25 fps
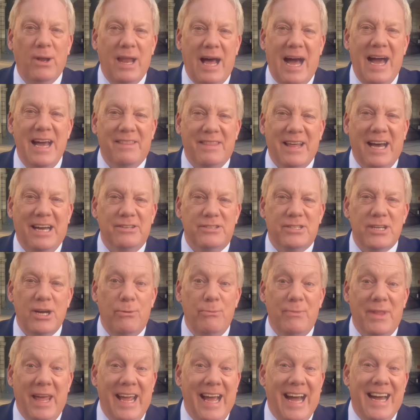like that,
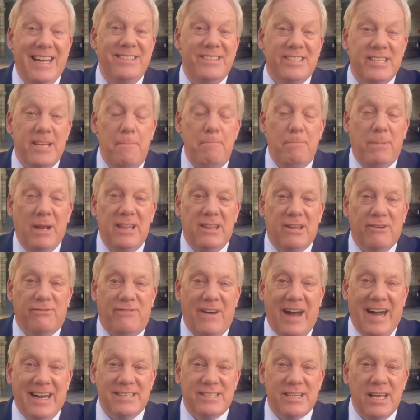don't they? And simply the
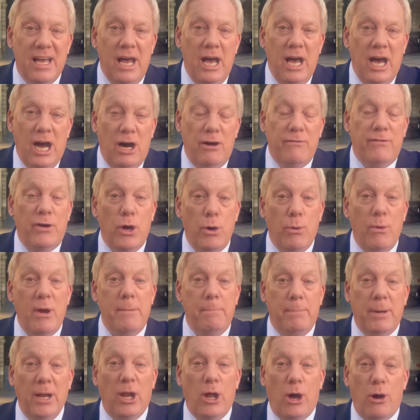fact of who
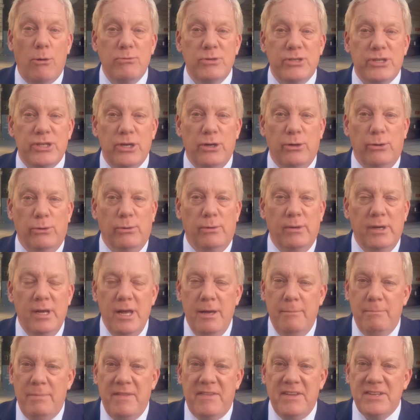it belonged to,
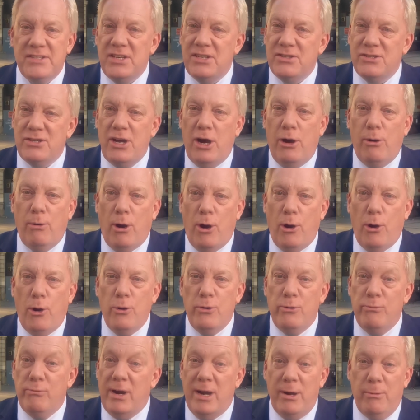But this is no
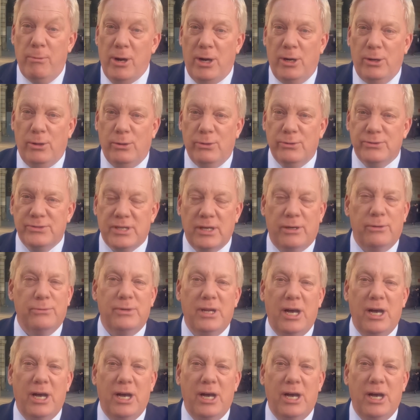ordinary Rolls, oh